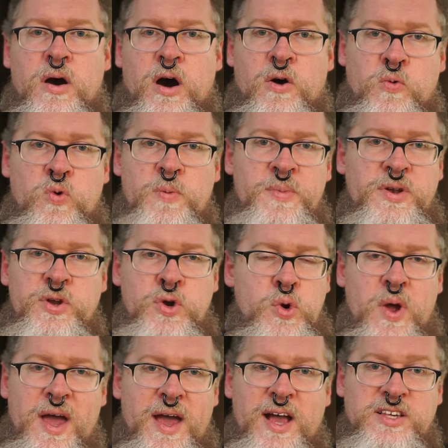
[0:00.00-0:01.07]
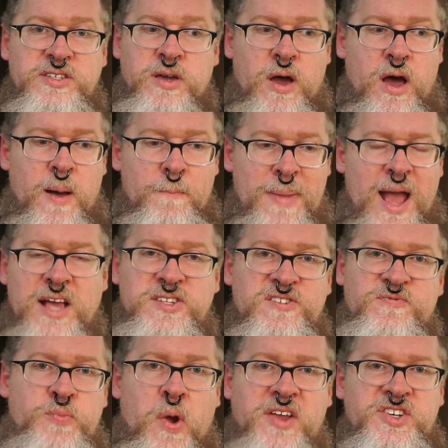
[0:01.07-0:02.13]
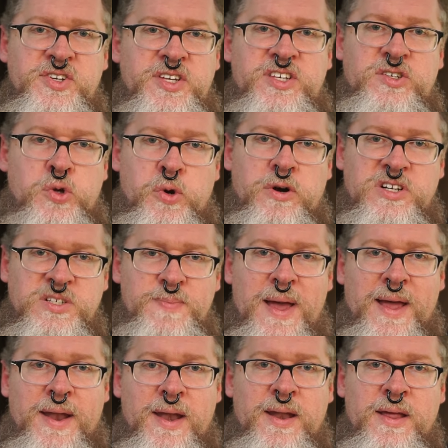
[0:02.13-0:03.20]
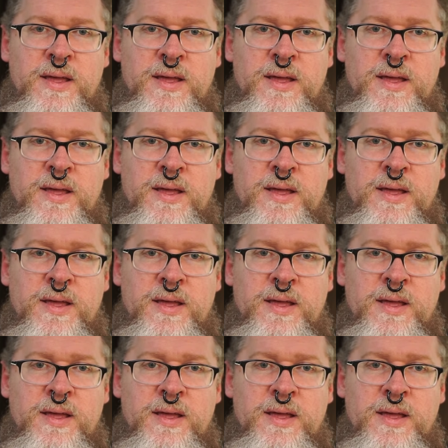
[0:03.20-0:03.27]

a woman who has a massive prejudice towards men.